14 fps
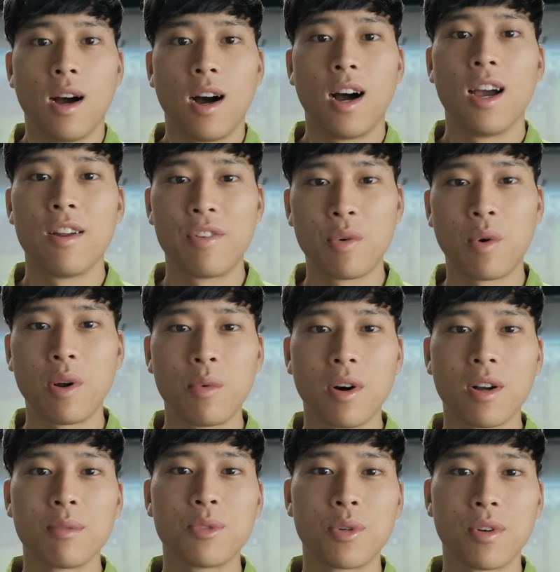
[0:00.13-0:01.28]
Hi everyone,
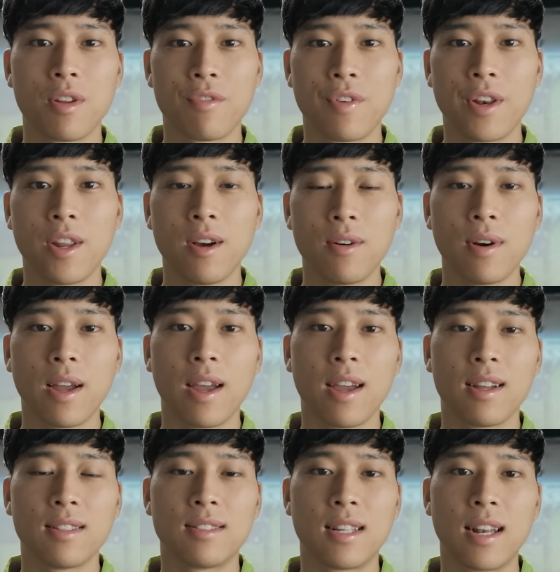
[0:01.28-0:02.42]
welcome to another video
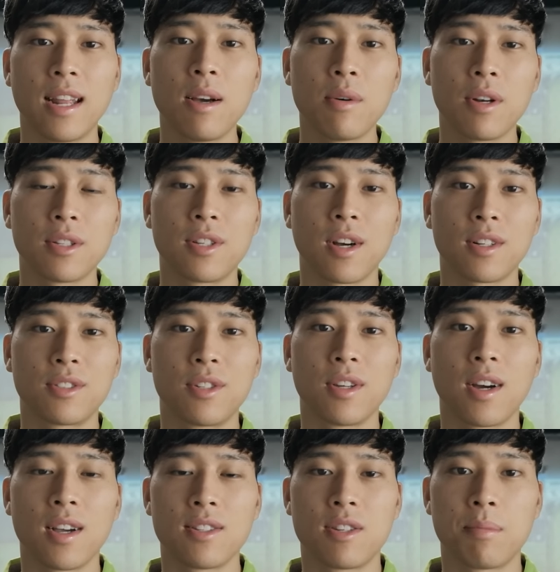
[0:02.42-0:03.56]
and today I want to talk to you
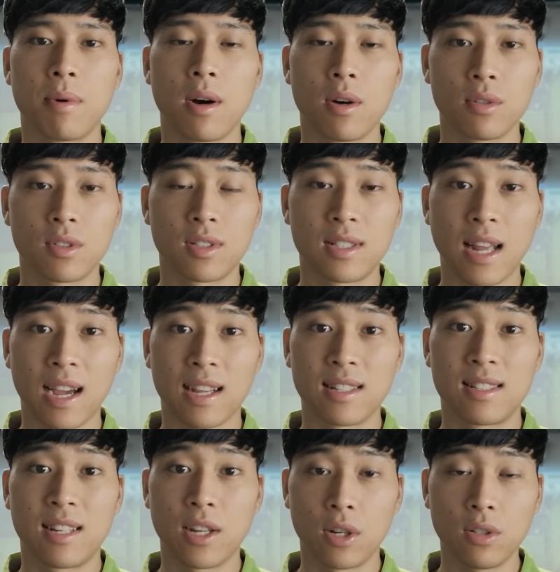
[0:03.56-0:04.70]
guys about stack
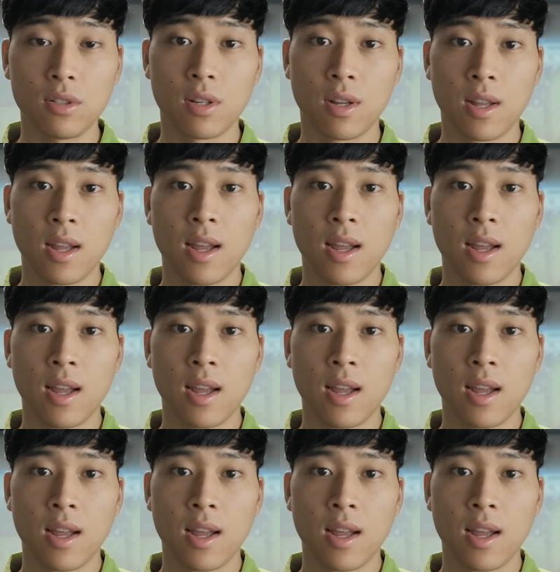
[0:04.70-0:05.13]
and tilt